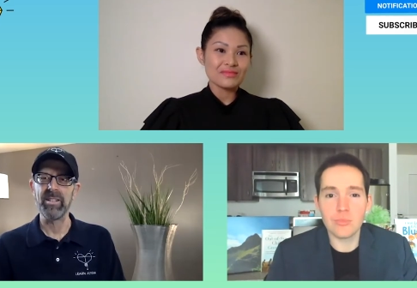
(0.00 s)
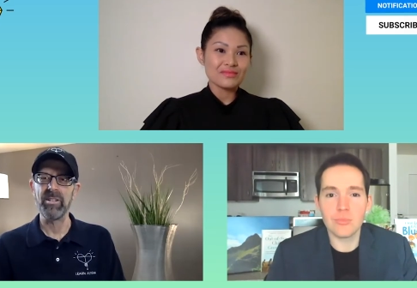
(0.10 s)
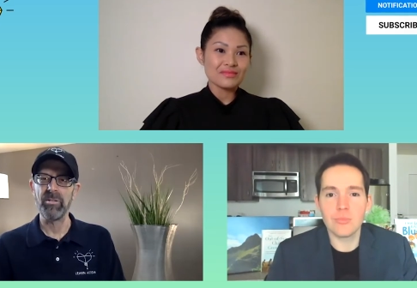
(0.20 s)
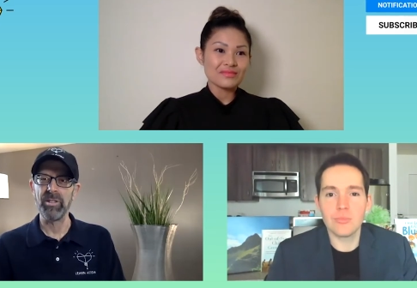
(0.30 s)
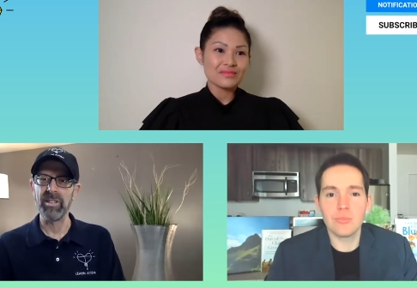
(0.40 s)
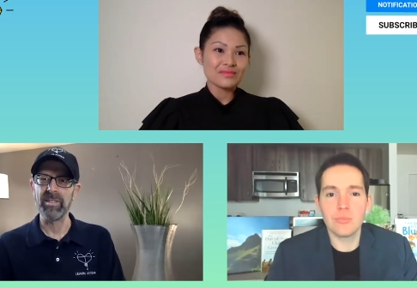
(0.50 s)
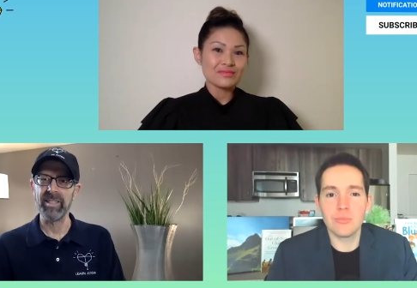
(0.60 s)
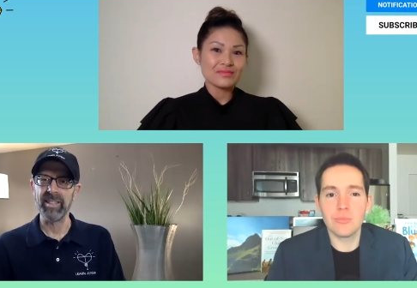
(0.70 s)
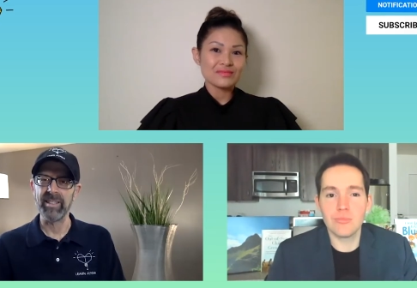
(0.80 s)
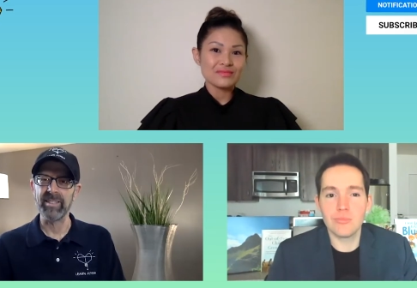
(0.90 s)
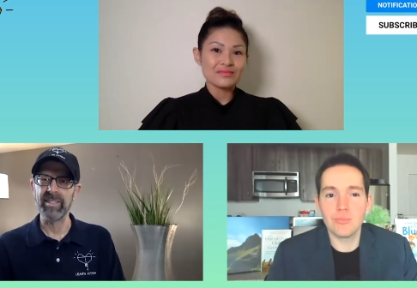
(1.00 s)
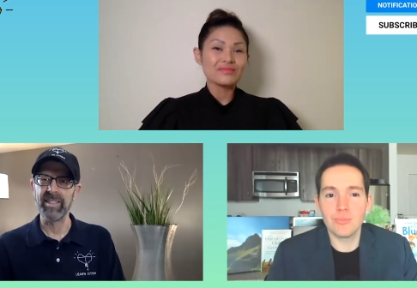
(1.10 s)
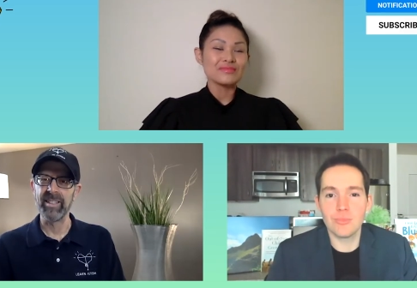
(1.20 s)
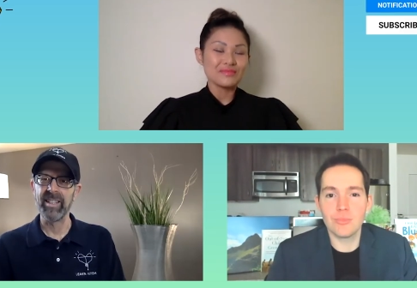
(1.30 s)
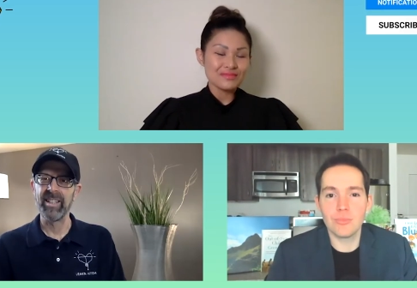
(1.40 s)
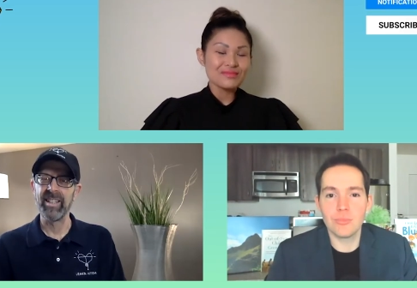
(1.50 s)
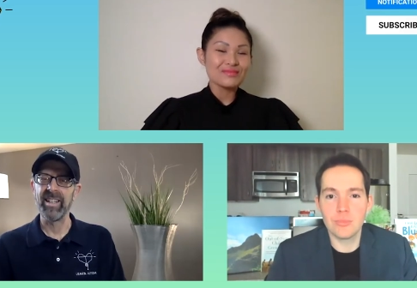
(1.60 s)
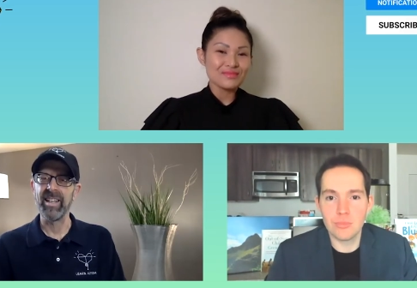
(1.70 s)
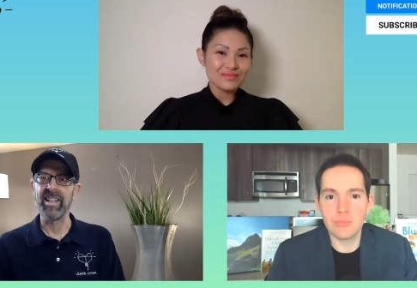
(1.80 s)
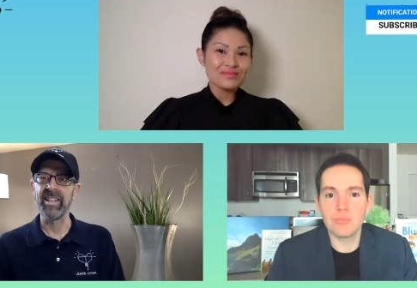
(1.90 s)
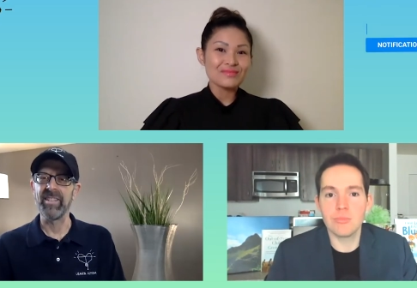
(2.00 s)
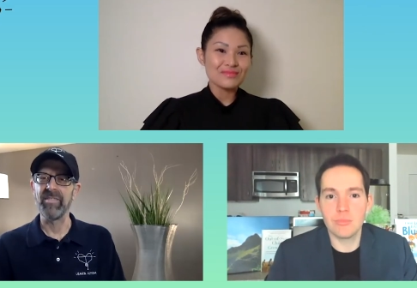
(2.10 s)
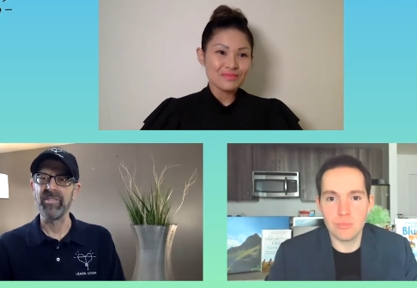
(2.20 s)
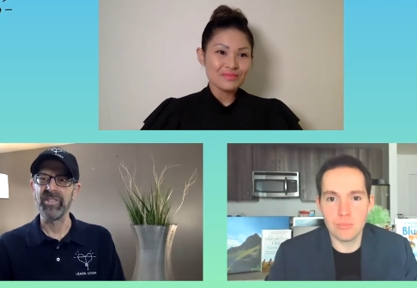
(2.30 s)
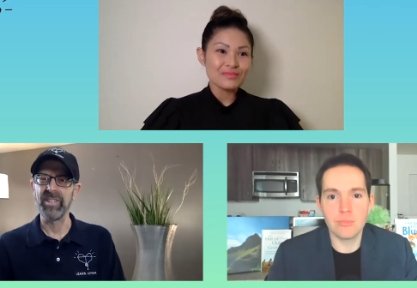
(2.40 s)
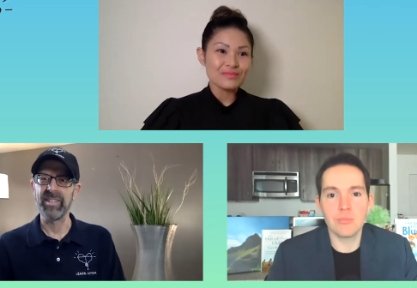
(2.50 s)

Speaker 1: know these things. And if she